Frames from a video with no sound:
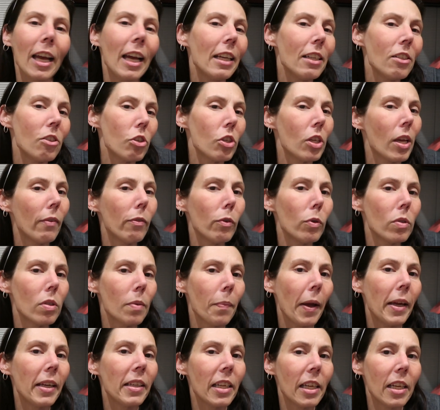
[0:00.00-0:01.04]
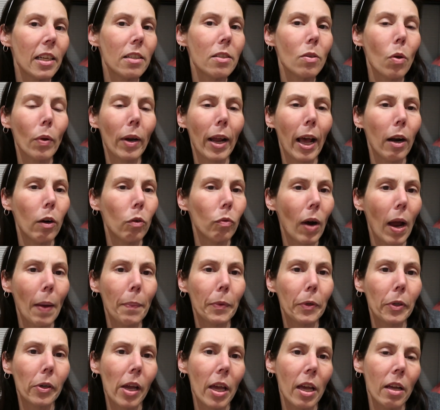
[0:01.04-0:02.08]
can give you some ideas on how to
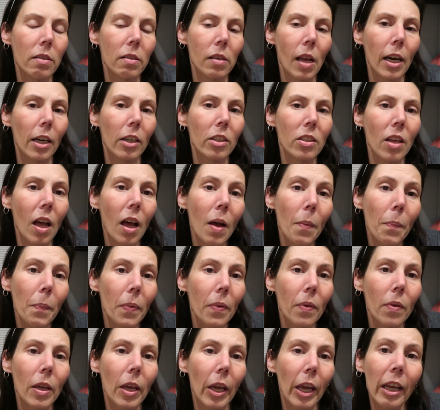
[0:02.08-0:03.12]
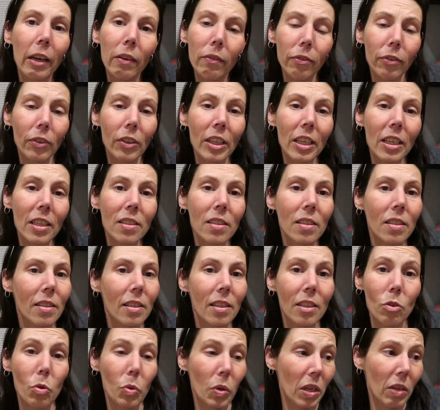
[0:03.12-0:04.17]
wrap your cage liners up in fleece.
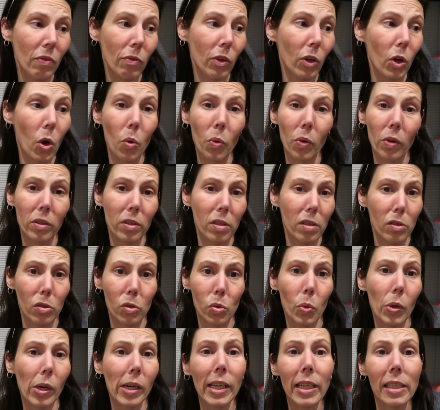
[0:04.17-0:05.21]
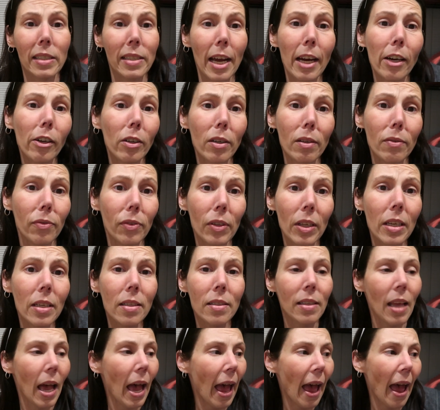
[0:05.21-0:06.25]
You can even go to the store and get decorative
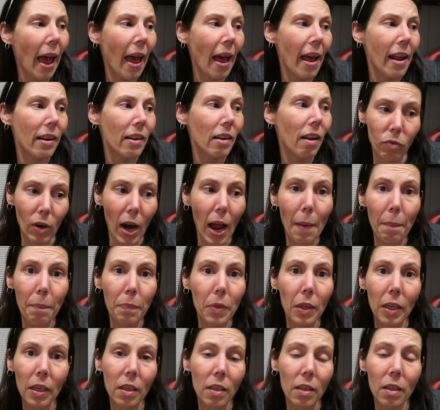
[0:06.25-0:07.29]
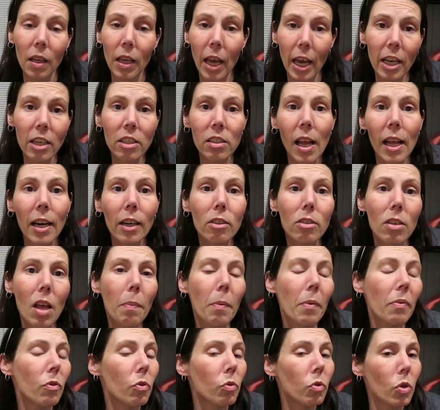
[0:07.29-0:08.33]
fleece and wrap the cage liners
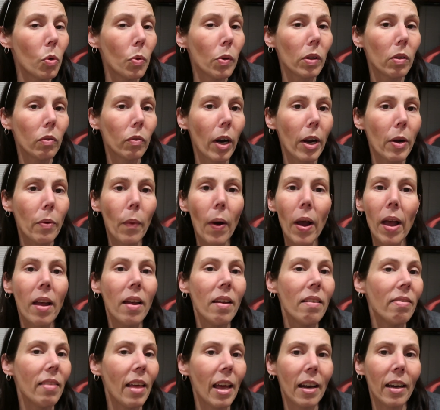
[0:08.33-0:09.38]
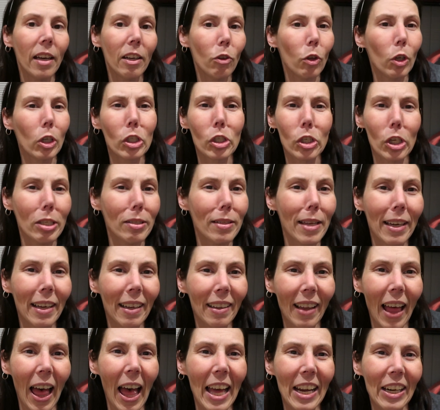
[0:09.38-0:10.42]
up. If you do it the right way, then it looks just like
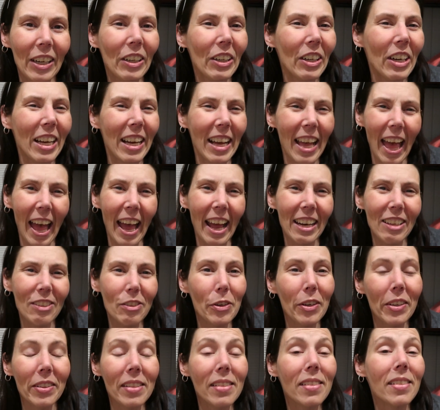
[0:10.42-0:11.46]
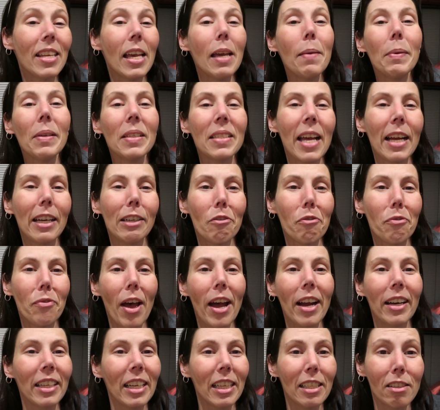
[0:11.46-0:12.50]
a liner and you get the same exact
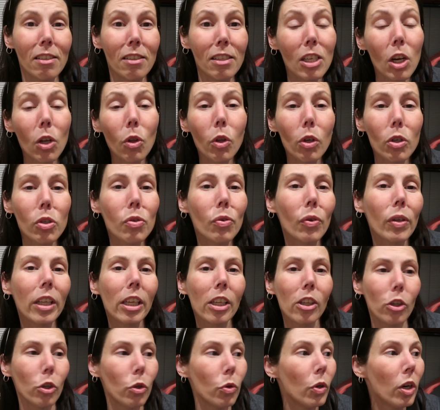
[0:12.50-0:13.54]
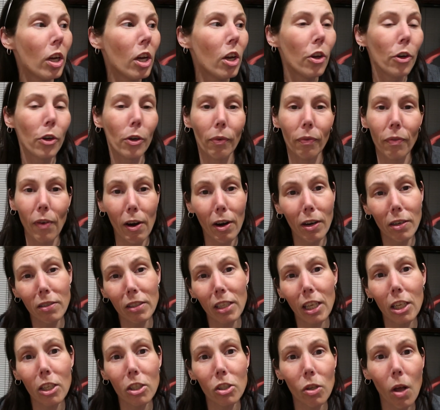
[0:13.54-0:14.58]
effect. It still looks really cute. Your ferrets
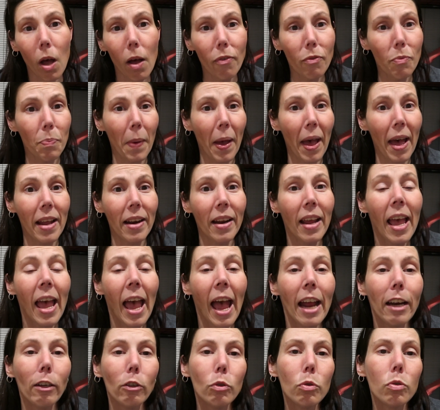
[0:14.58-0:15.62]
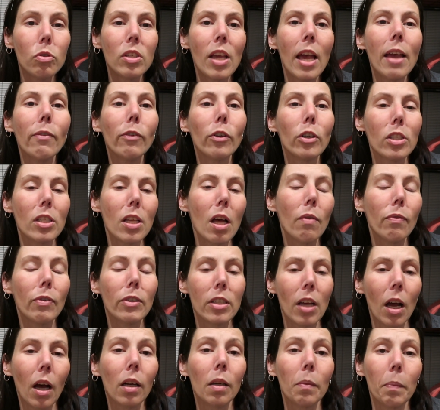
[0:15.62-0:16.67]
get a soft bed and you save yourself a
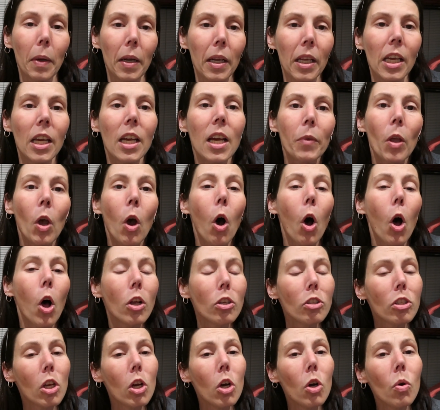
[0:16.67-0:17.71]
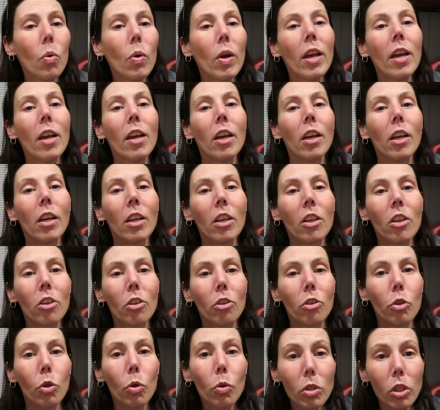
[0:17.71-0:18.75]
ton of money. Also,
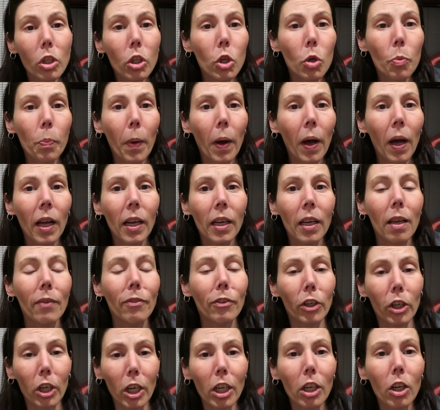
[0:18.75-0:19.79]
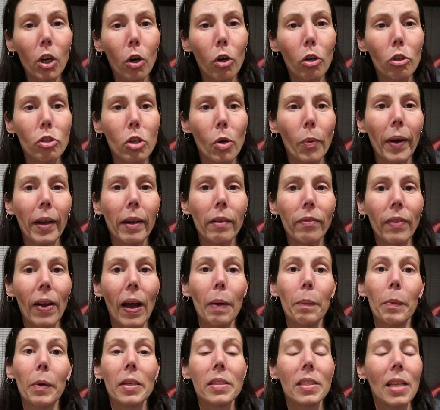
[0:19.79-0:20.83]
use a coupon if you're gonna go to Joann
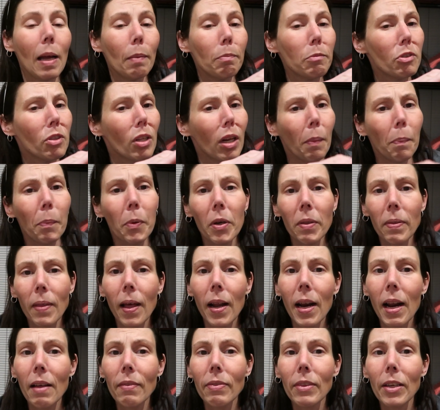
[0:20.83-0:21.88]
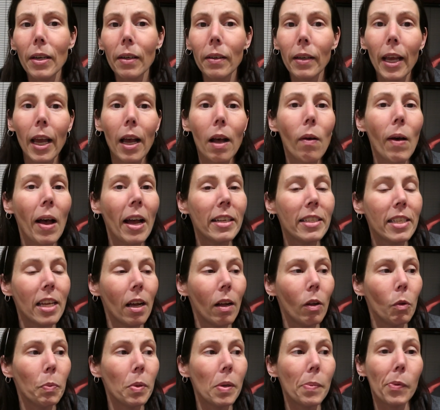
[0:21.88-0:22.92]
Fabrics. I'm just gonna put that out there now. I
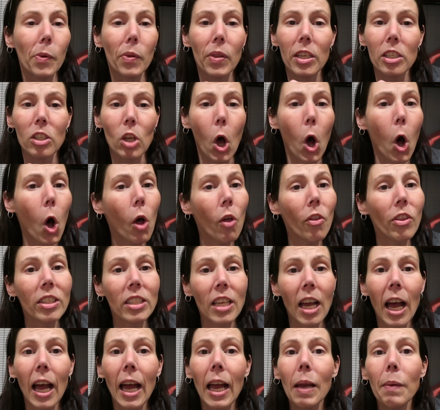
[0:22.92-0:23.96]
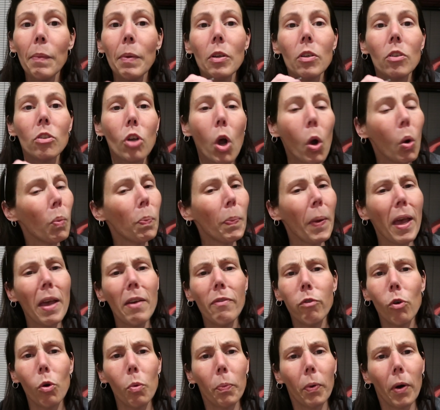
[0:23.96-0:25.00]
tell people this all the time. Don't
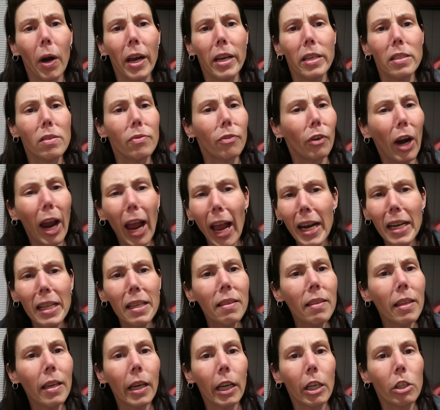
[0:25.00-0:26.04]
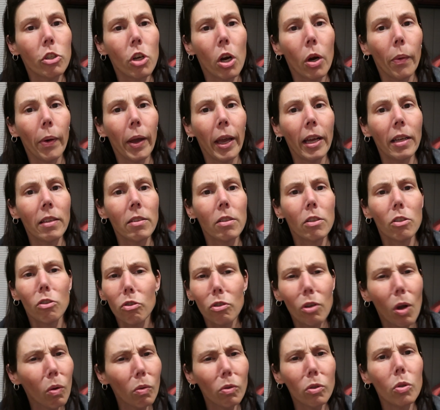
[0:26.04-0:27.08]
pay full price for anything at Joann's.
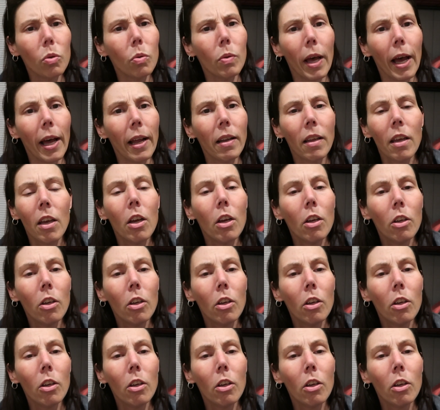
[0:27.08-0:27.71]
Don't do that.